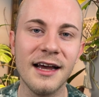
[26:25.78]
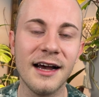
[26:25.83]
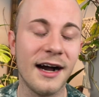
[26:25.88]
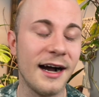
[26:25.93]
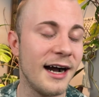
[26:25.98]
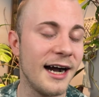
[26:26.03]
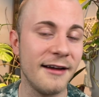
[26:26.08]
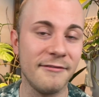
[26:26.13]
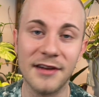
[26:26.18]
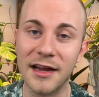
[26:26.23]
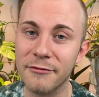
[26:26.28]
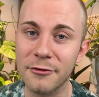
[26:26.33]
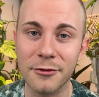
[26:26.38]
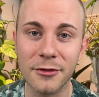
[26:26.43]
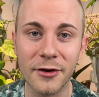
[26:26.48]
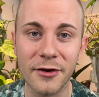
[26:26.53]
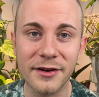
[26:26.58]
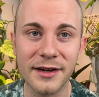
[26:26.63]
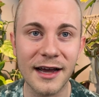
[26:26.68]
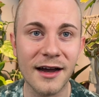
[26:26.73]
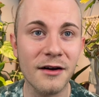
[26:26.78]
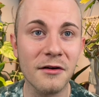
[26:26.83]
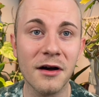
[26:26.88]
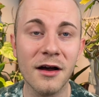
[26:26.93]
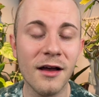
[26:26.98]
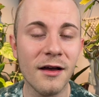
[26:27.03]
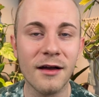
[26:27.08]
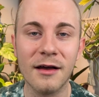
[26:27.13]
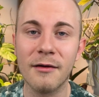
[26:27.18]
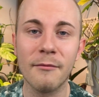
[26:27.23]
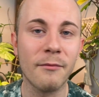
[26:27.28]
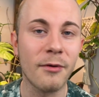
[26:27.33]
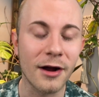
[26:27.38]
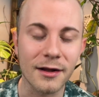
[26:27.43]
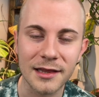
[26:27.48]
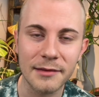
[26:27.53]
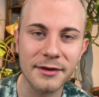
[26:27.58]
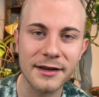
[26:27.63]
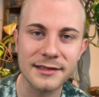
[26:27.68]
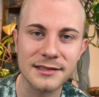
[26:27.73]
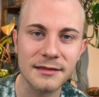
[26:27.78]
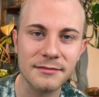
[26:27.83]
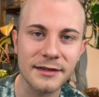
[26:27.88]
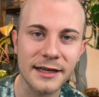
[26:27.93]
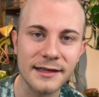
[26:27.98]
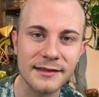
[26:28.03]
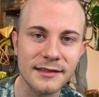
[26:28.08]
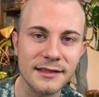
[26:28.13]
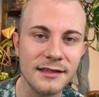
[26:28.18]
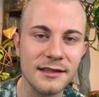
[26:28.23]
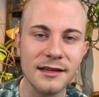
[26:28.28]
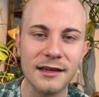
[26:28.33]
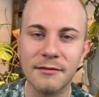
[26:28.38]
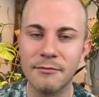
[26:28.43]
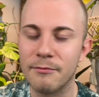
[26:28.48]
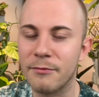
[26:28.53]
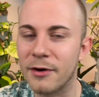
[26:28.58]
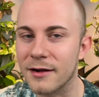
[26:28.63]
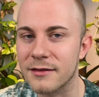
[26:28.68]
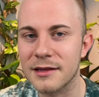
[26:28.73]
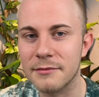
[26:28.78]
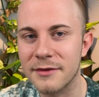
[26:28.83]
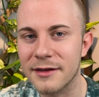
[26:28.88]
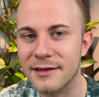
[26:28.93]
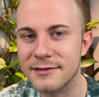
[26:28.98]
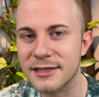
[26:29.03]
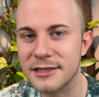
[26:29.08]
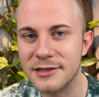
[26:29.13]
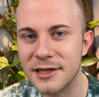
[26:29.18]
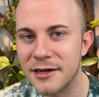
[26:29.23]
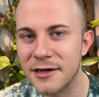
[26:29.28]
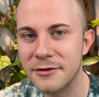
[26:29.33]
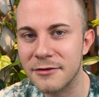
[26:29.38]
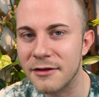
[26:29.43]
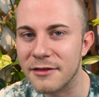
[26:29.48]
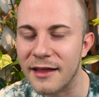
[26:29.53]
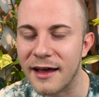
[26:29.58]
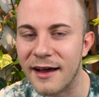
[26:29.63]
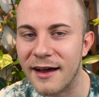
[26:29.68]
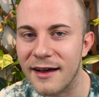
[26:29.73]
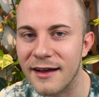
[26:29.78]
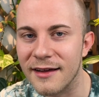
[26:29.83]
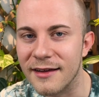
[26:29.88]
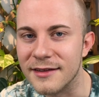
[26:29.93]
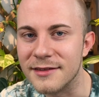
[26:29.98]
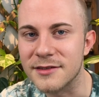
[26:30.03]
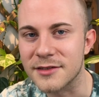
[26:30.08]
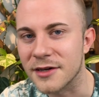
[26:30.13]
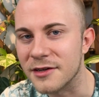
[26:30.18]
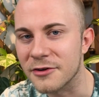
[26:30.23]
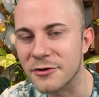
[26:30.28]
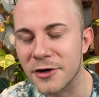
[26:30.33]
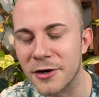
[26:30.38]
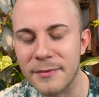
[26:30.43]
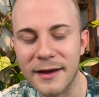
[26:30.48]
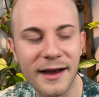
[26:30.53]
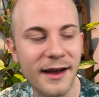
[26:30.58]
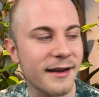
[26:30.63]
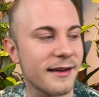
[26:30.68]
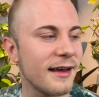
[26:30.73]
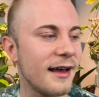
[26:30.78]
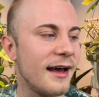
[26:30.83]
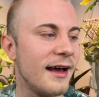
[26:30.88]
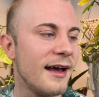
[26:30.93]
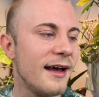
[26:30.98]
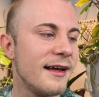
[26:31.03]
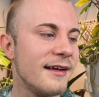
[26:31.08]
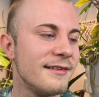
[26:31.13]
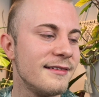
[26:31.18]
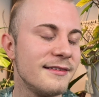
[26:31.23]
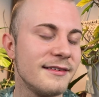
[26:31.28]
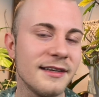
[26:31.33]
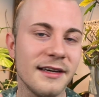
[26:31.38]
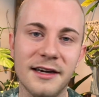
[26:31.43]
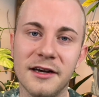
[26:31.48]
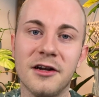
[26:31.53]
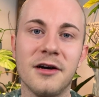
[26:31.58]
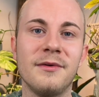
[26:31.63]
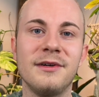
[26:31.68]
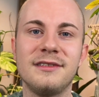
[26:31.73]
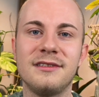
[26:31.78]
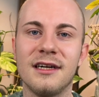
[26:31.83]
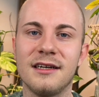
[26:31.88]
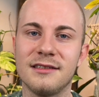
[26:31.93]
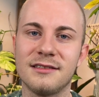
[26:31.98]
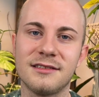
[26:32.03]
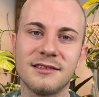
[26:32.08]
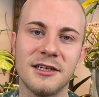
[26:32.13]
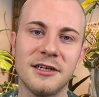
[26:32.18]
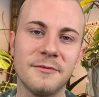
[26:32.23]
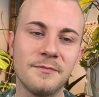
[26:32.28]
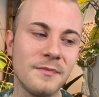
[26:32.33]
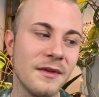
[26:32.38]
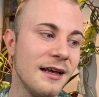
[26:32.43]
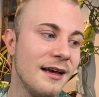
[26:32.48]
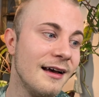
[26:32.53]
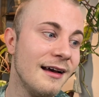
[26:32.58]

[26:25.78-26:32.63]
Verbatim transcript: I've never thrown it out, partly because I'm lazy, partly because I know that it's gonna grow back, and it always does, so.